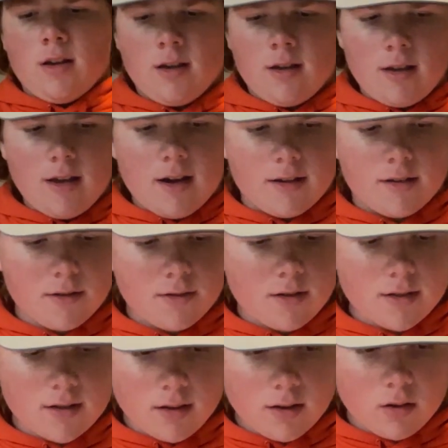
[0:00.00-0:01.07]
Yeah, so it's
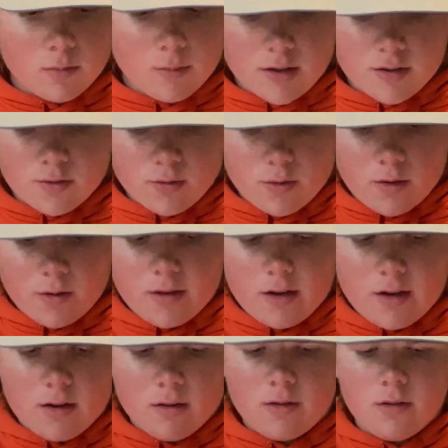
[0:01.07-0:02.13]
just a little mesh drawer. Then
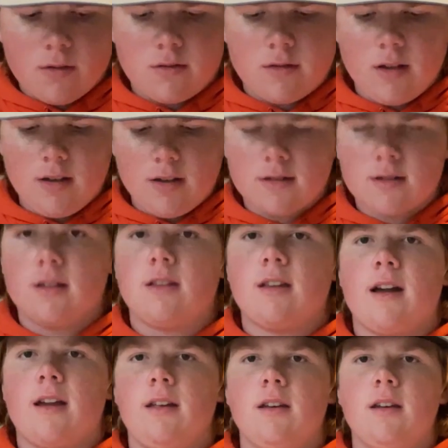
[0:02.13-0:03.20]
I'll use these to
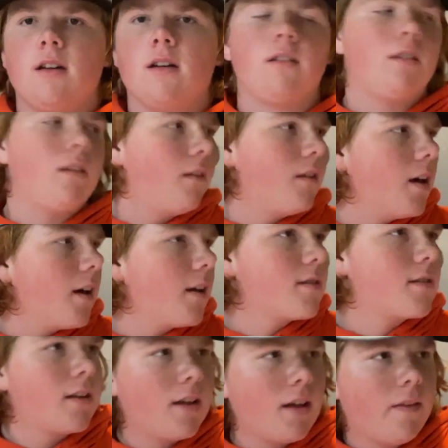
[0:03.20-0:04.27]
tighten it onto the desk,
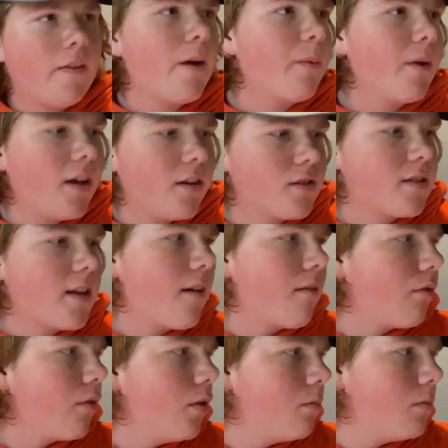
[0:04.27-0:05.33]
and that way I just have
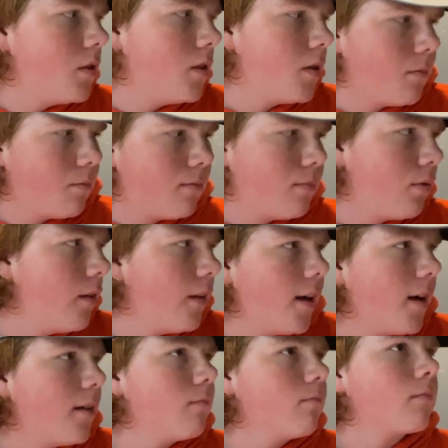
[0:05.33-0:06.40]
room to pull it
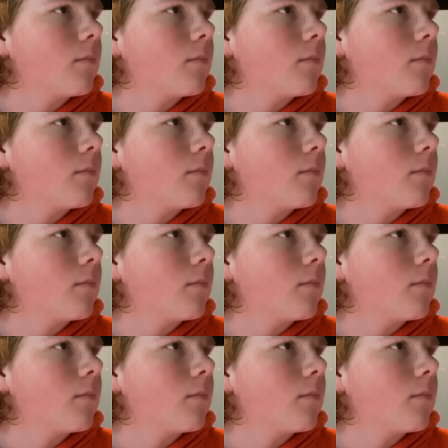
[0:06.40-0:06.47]
out.